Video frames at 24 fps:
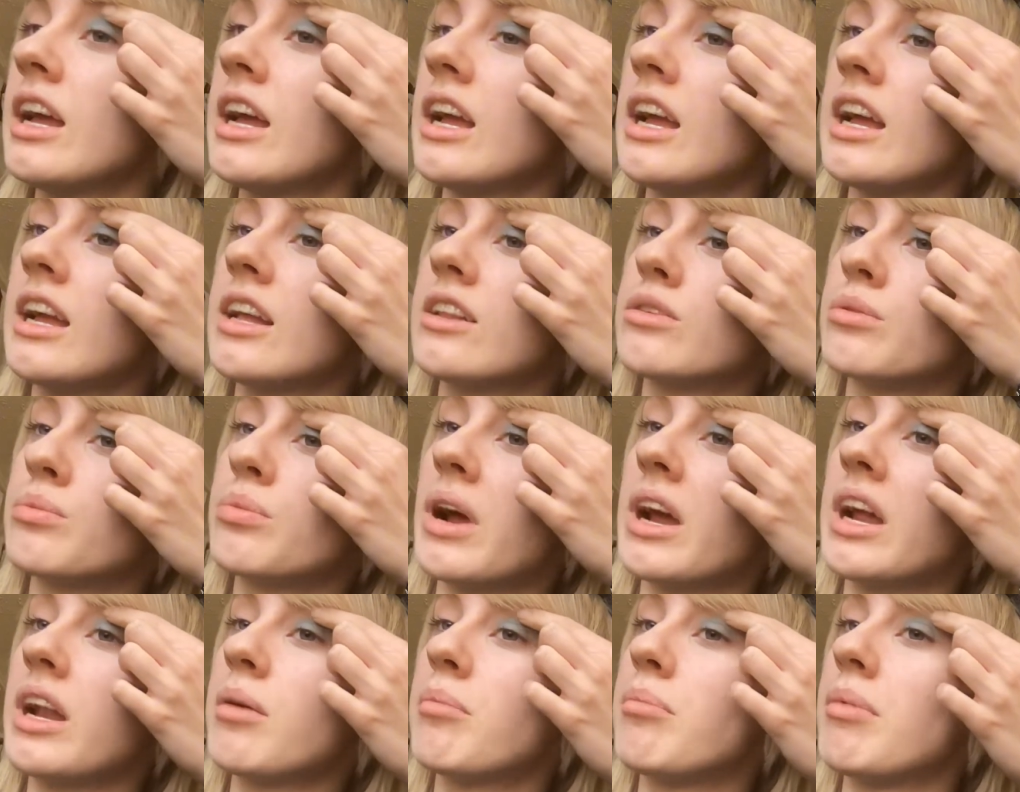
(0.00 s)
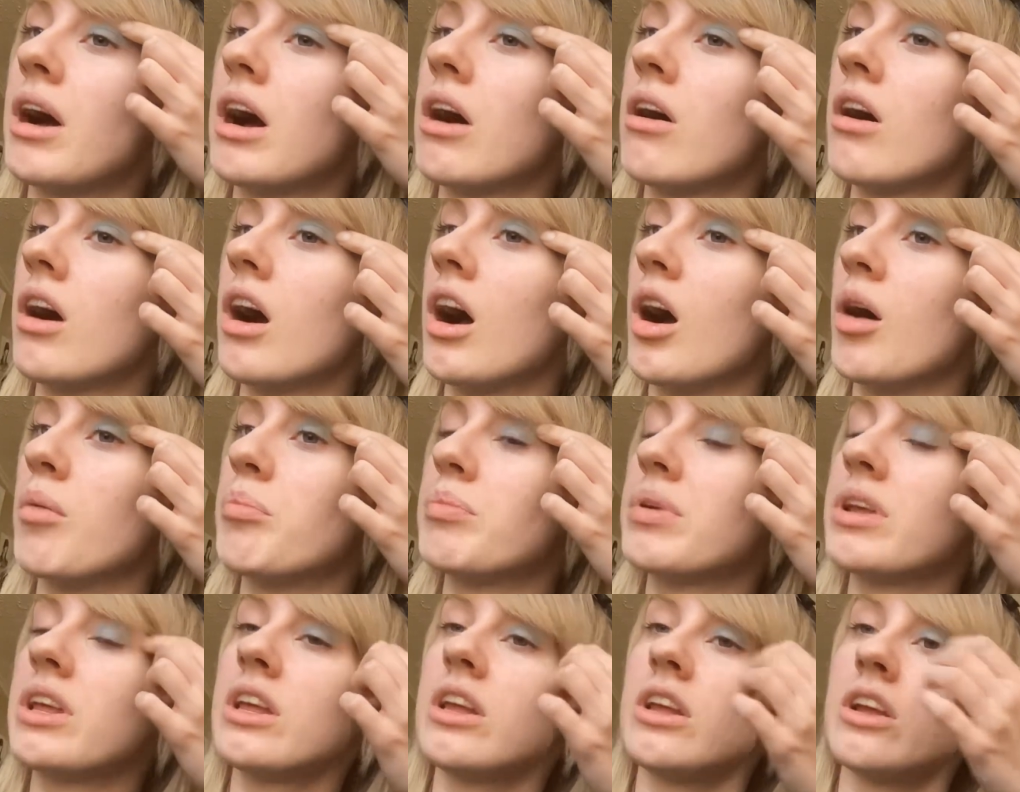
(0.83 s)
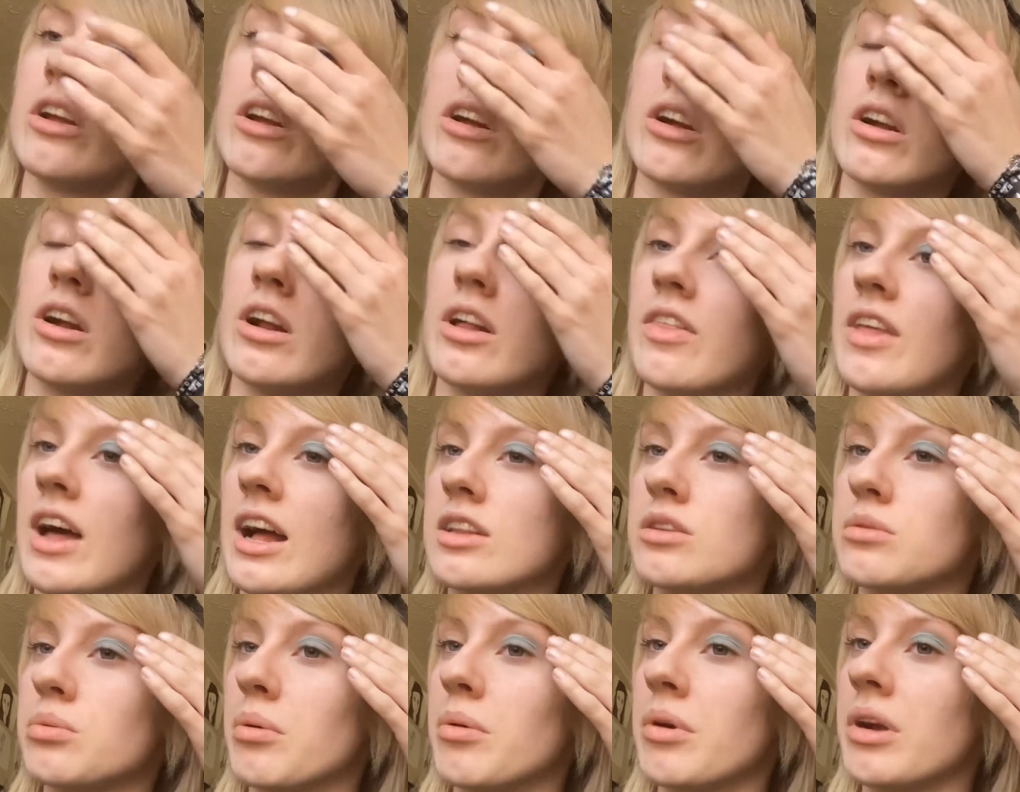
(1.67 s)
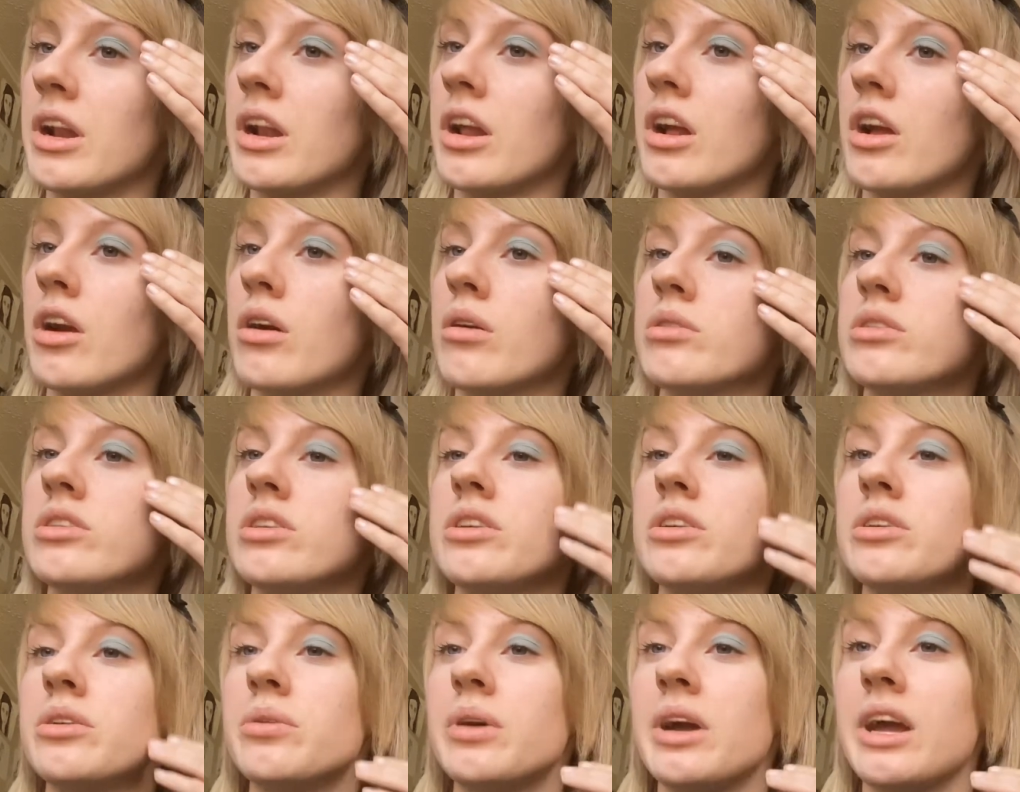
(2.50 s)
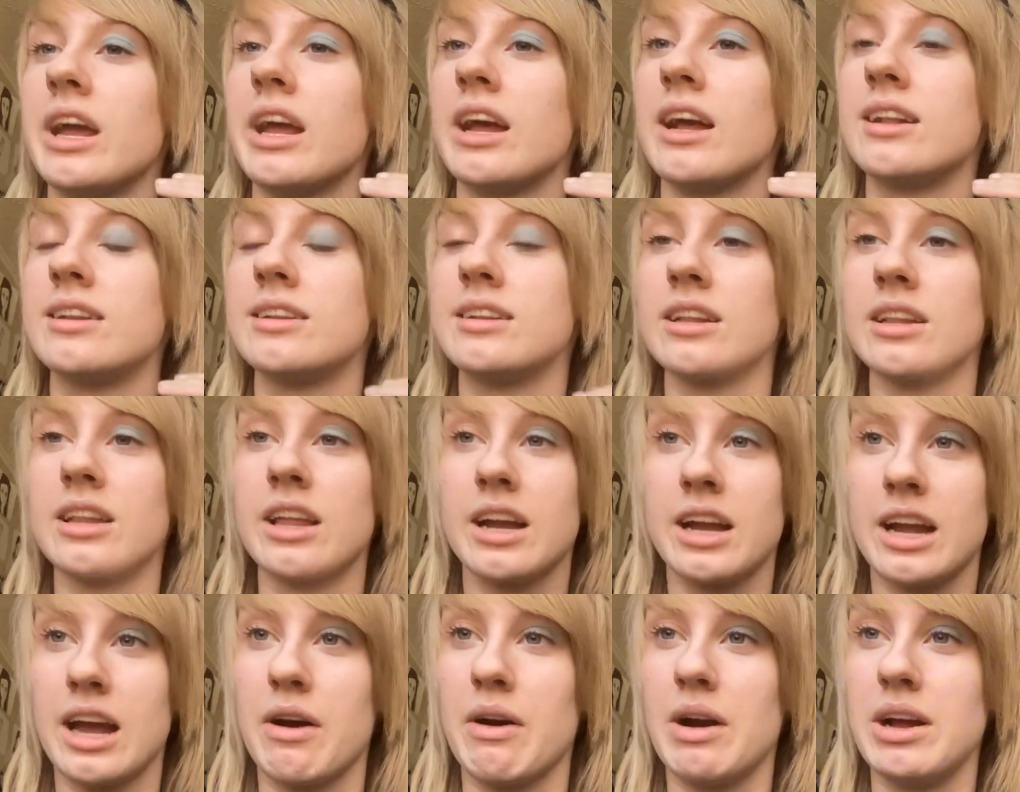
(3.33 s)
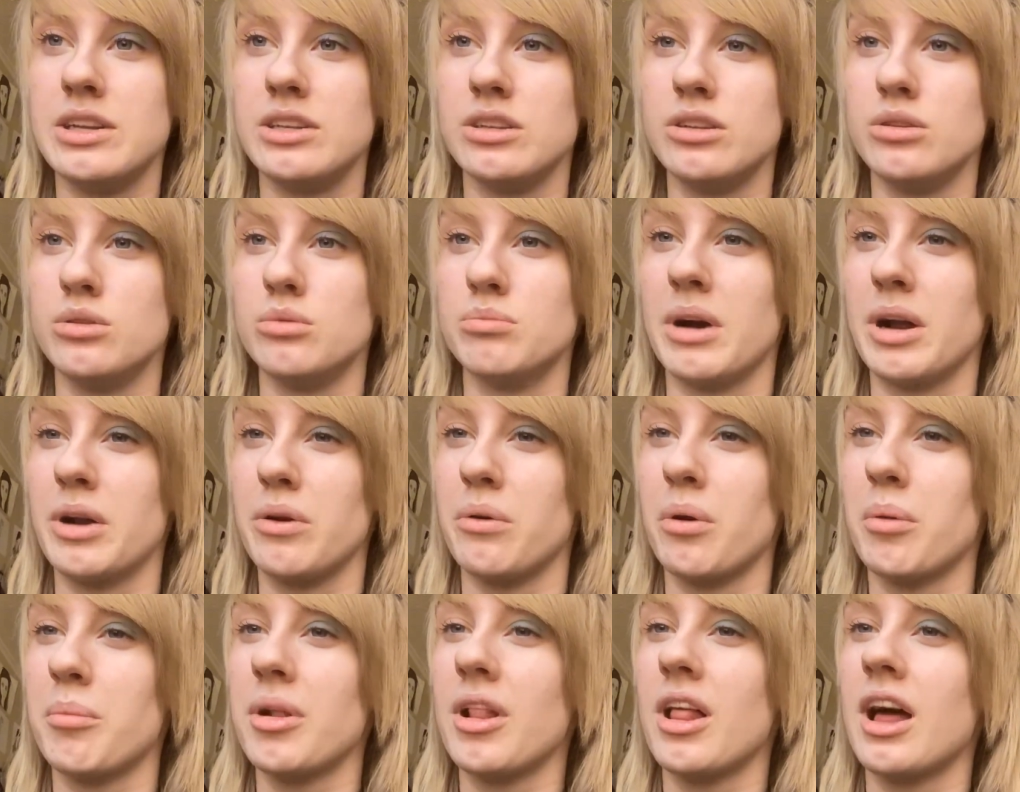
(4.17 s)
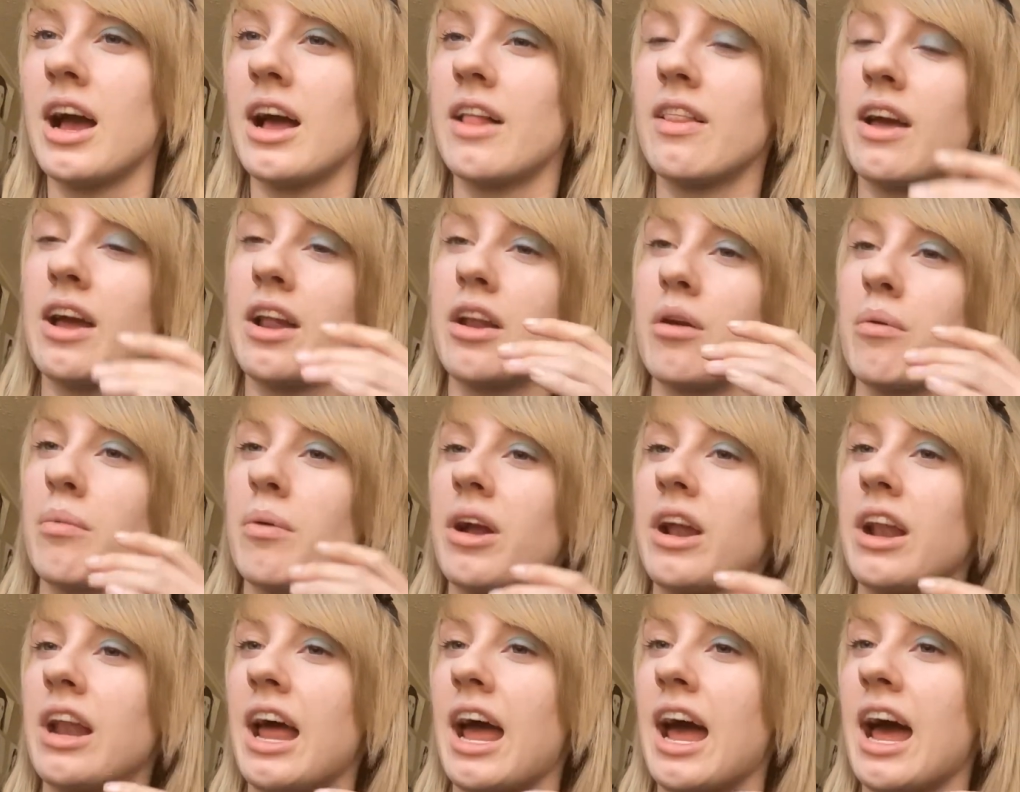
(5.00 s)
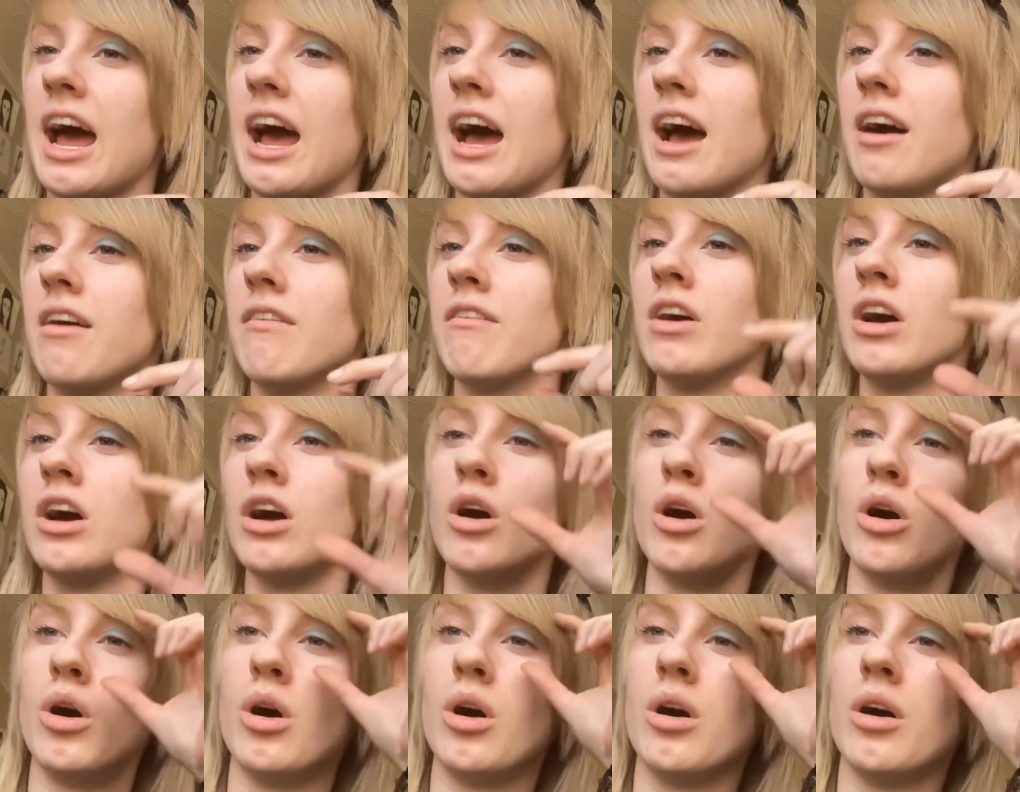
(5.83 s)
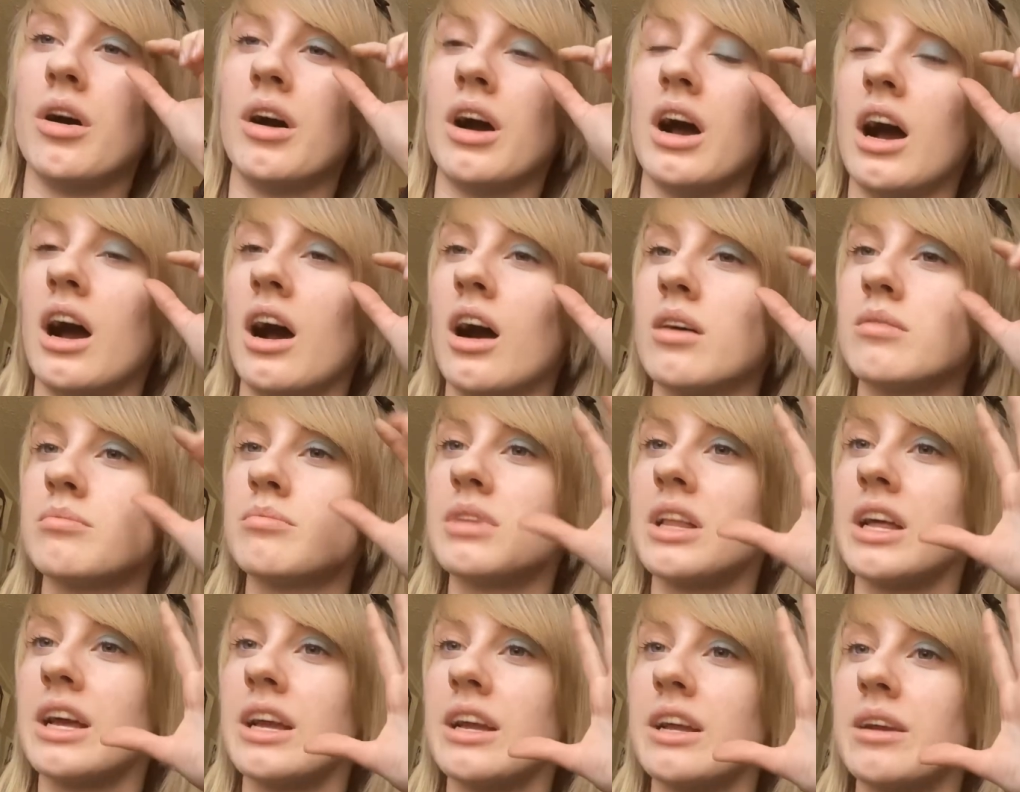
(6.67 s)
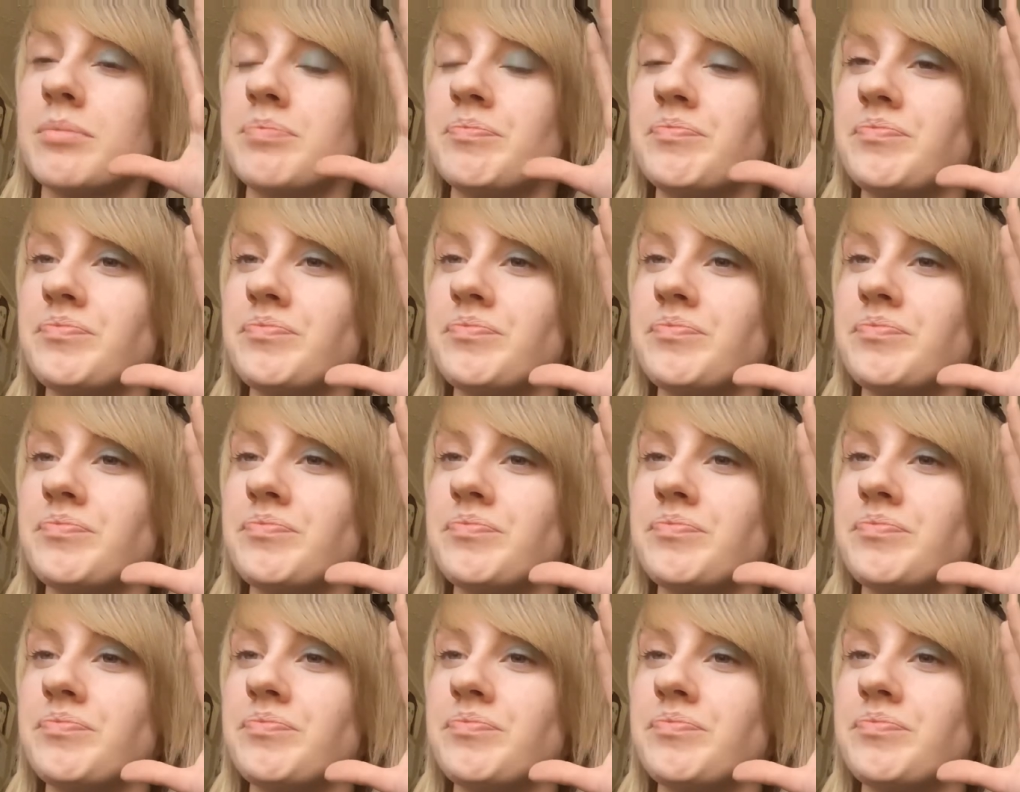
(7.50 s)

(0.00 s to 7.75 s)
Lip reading: It's right about up here. That's where we're going to go to, and like how I do my normal eyeliner, we're going to have like